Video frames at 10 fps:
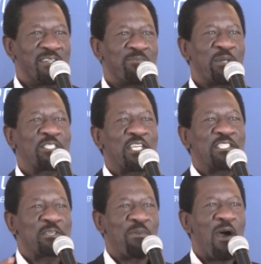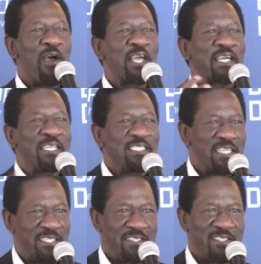purchasing power
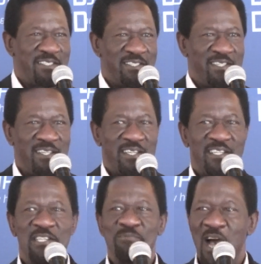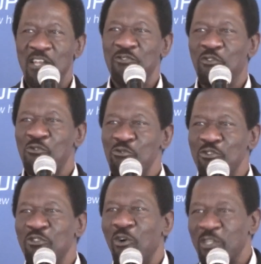increases. Demand for
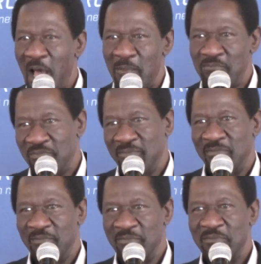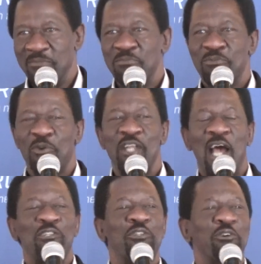goods goes up.
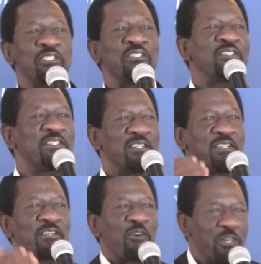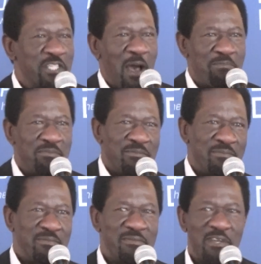Production goes up.
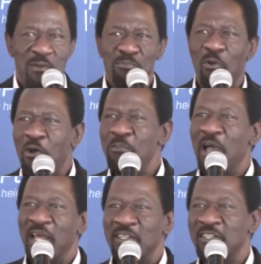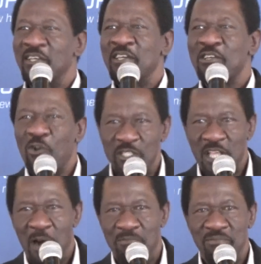Employment goes
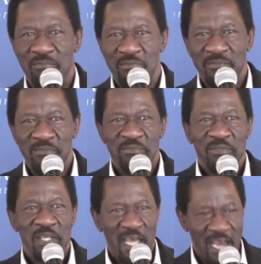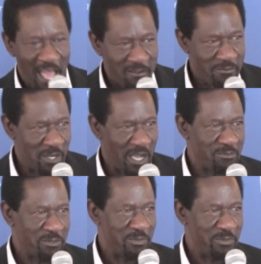up. And life becomes